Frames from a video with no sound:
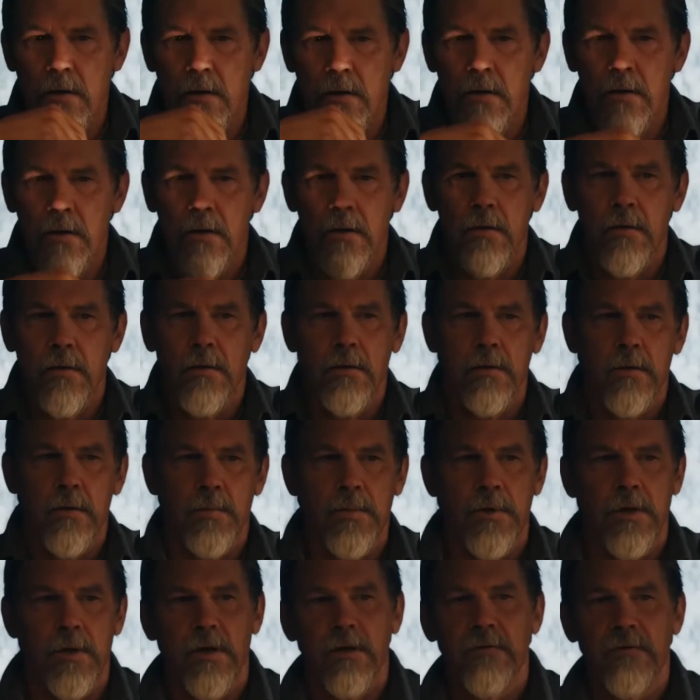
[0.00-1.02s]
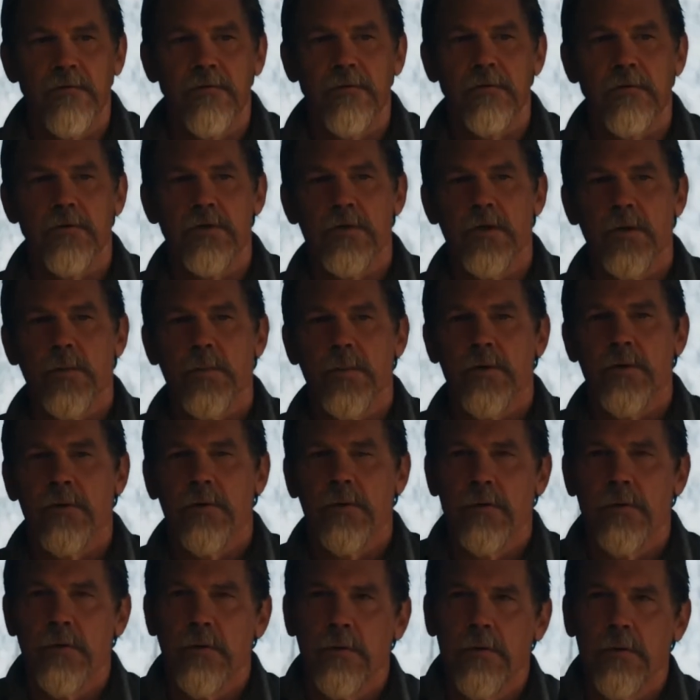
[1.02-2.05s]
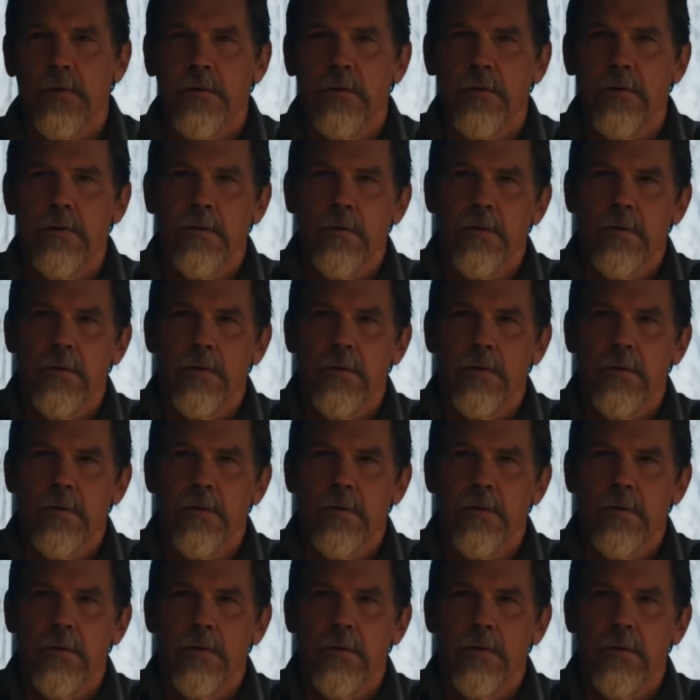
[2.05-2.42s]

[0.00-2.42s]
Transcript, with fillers: The massive hole on the Abbott's property, the